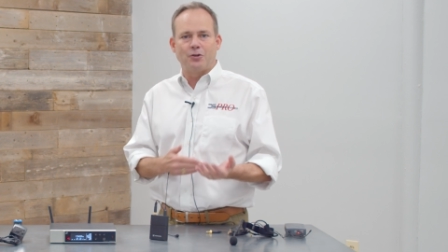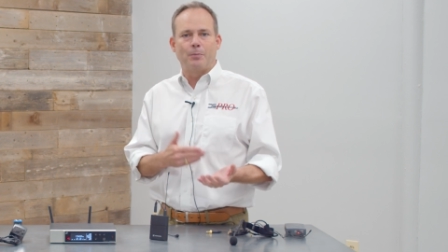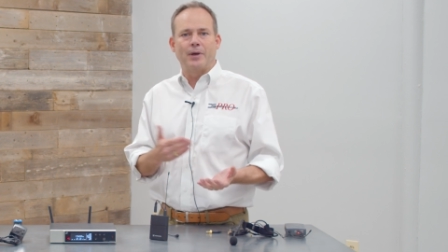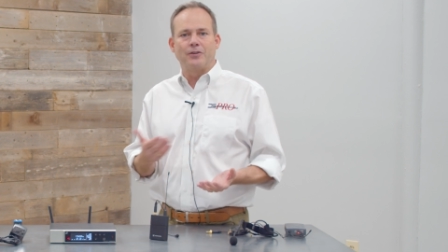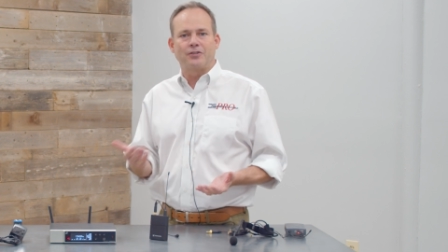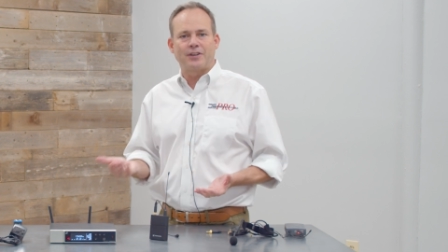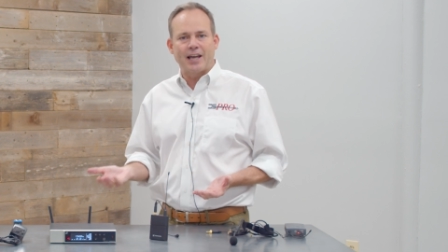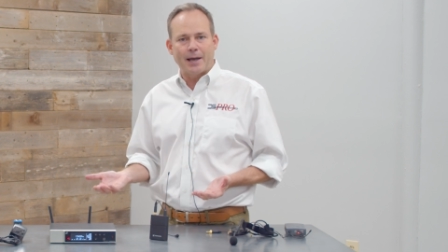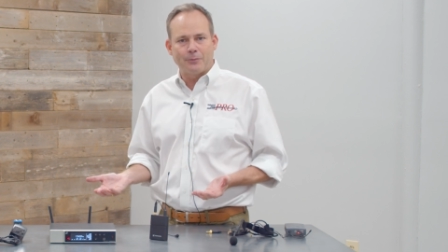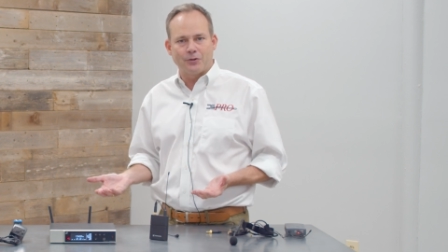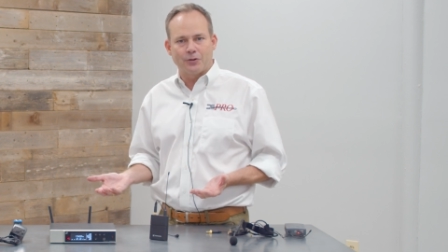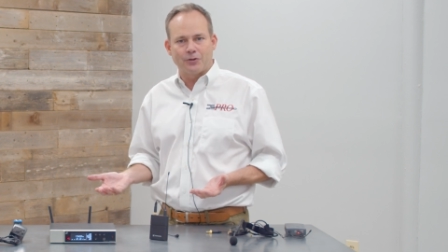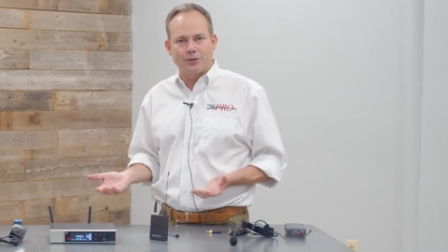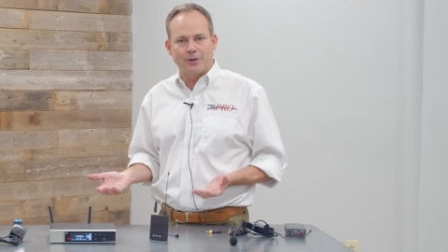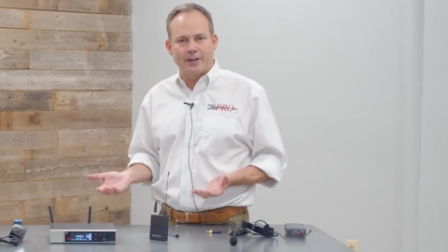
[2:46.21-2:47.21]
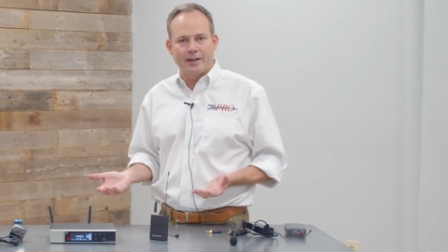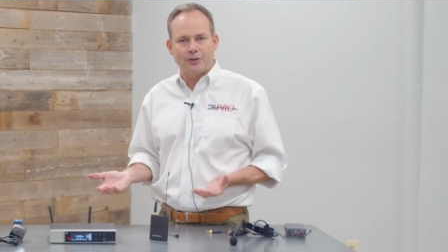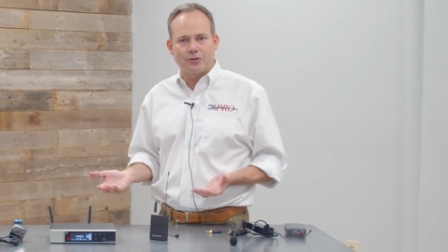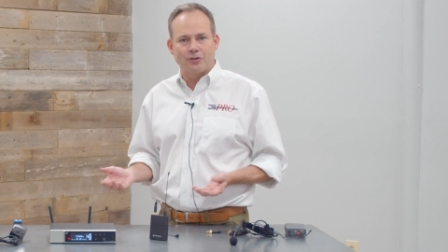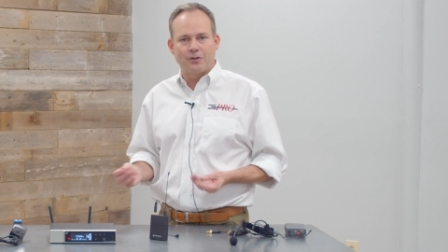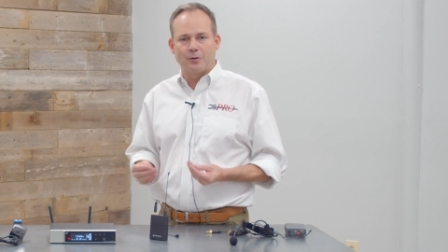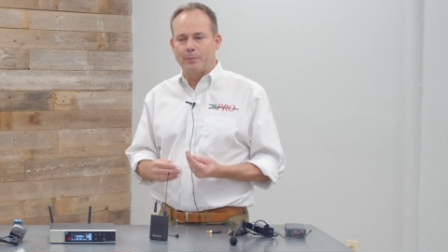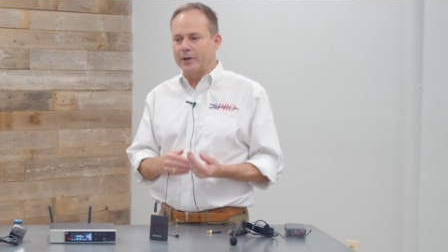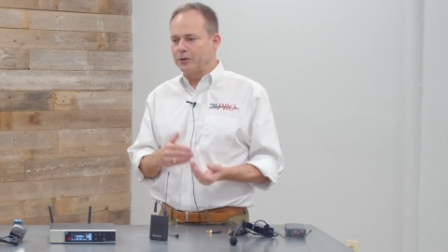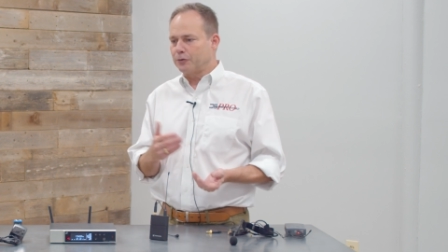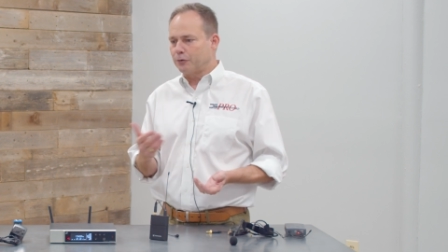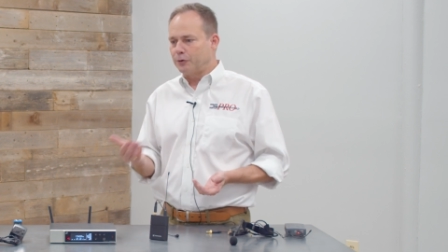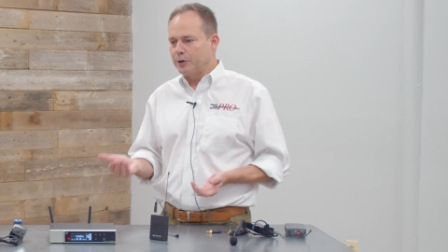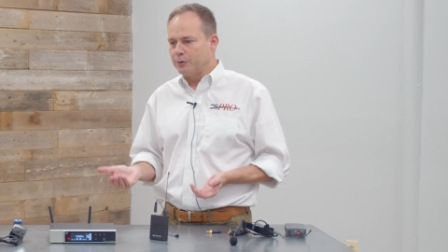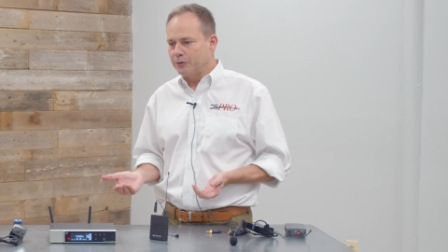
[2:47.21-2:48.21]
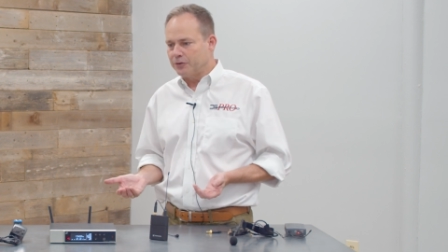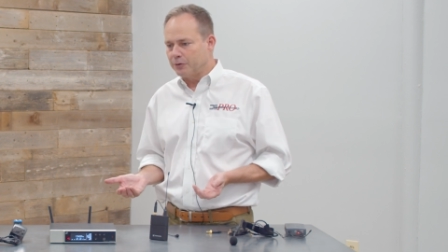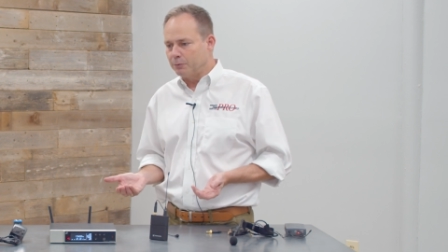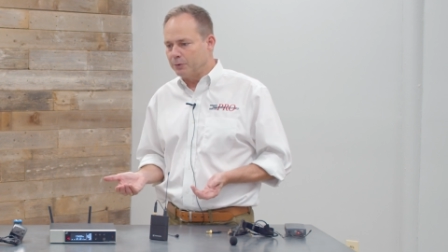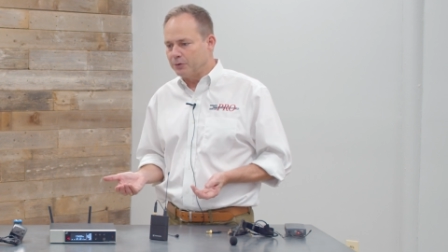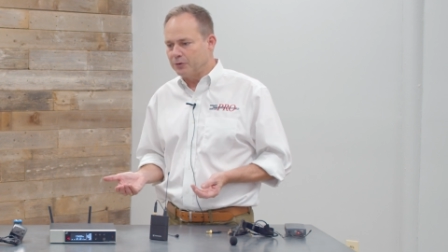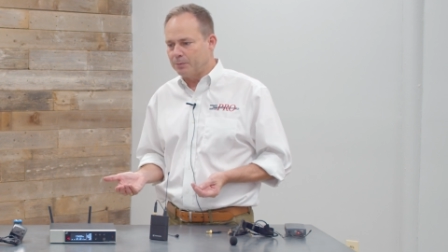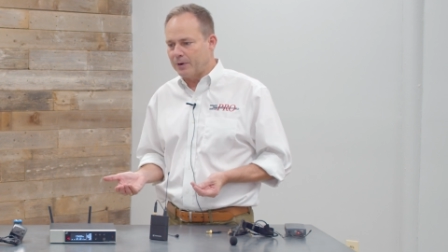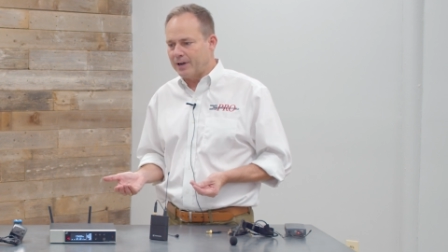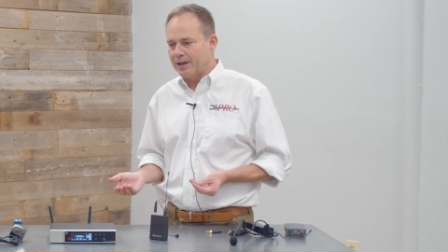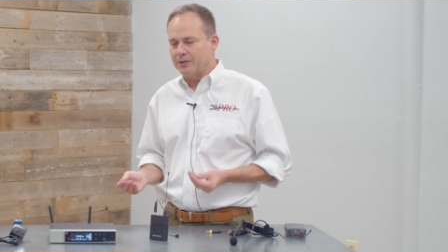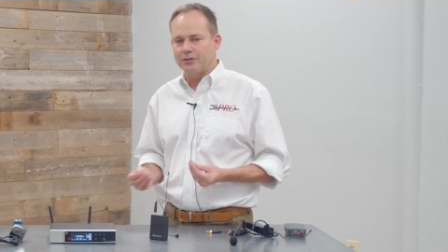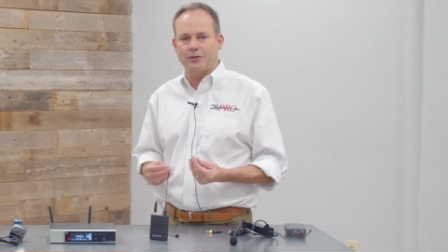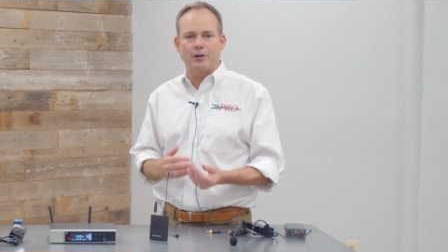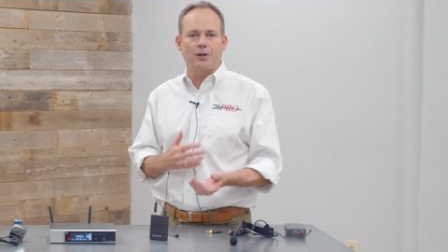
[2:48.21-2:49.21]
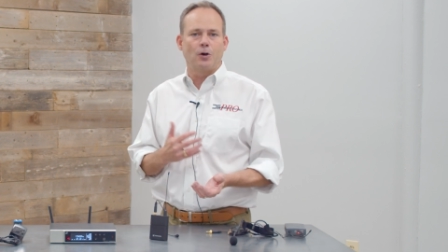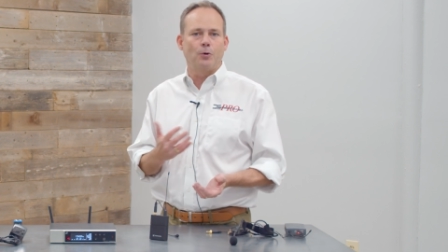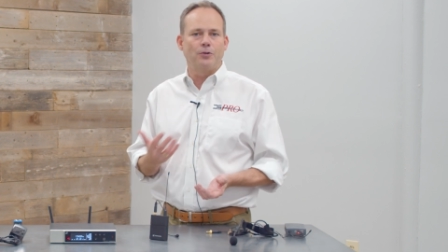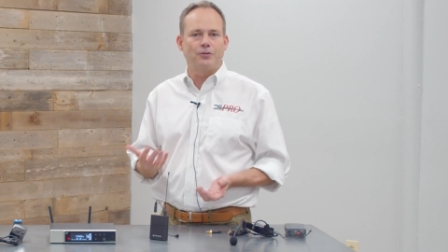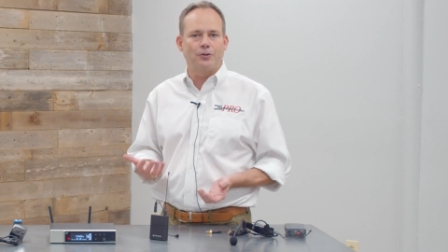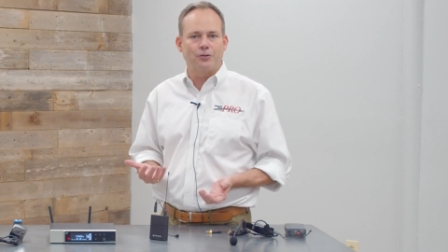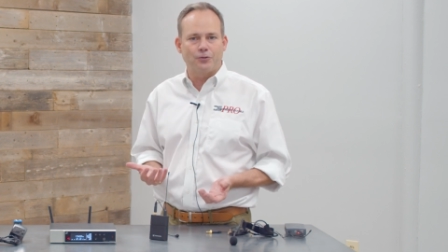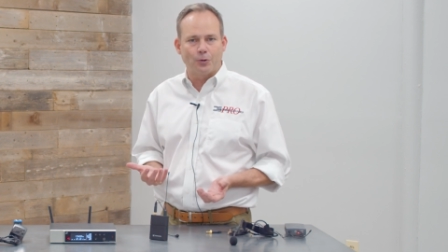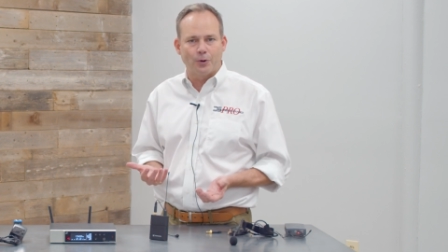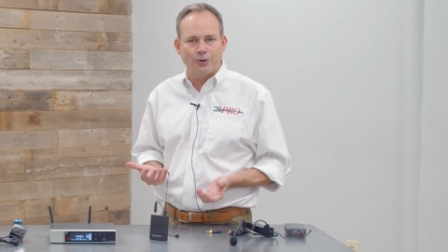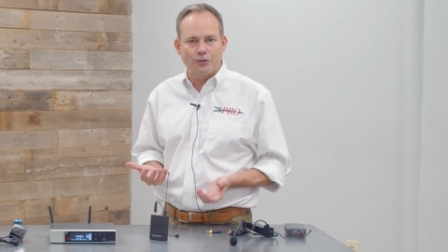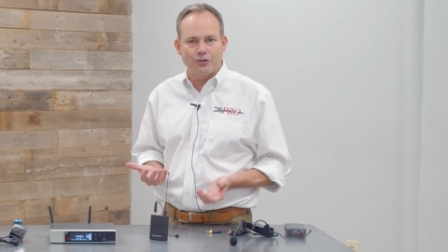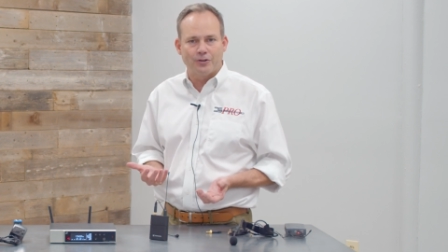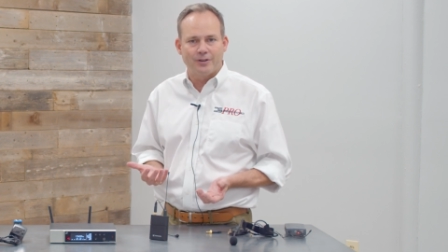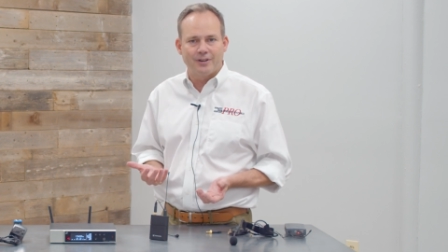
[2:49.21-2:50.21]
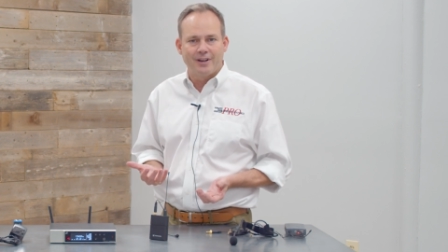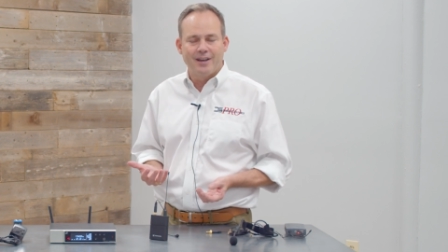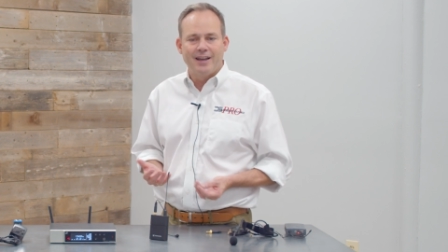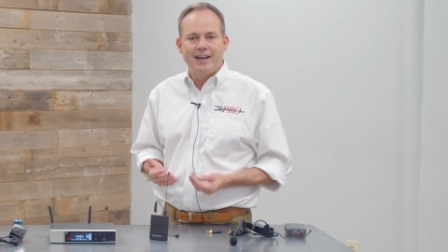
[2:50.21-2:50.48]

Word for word: the best capsule selection, the best frequency response, the lowest distortion,